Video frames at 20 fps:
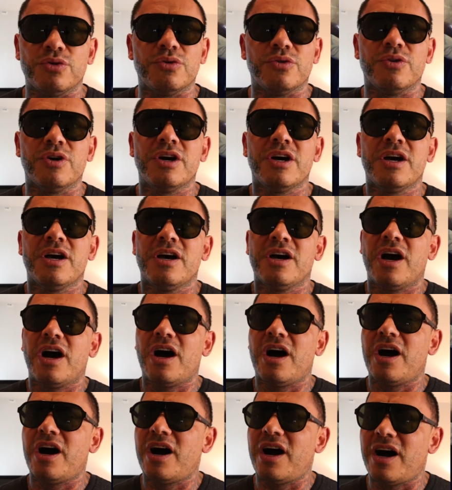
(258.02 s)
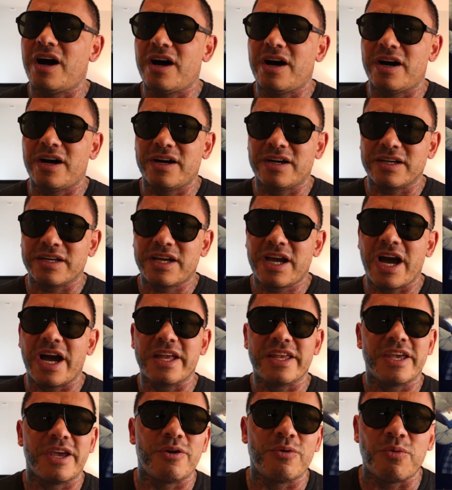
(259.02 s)
to
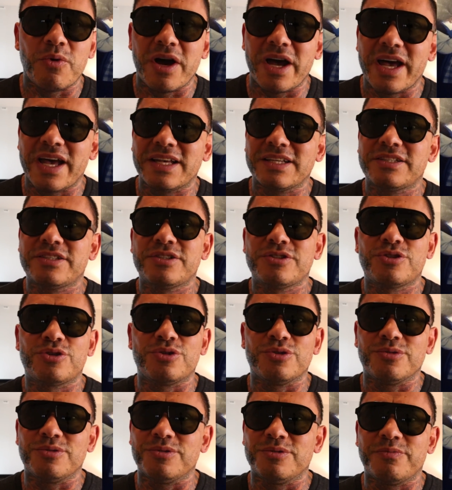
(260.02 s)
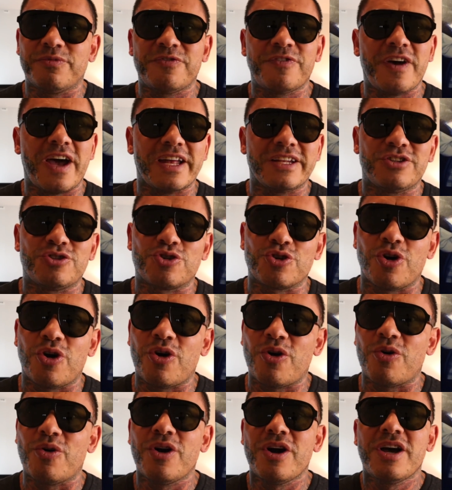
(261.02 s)
Kanye West to Fat
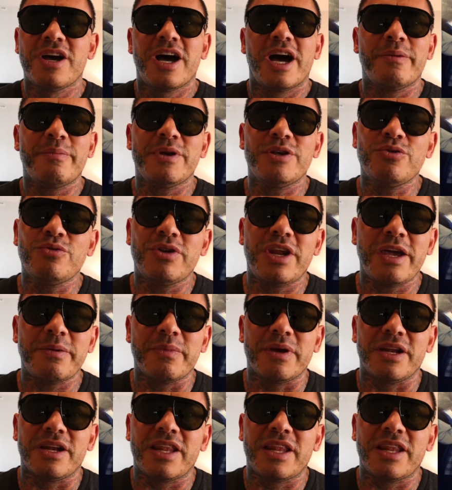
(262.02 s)
Joe. I mean, you name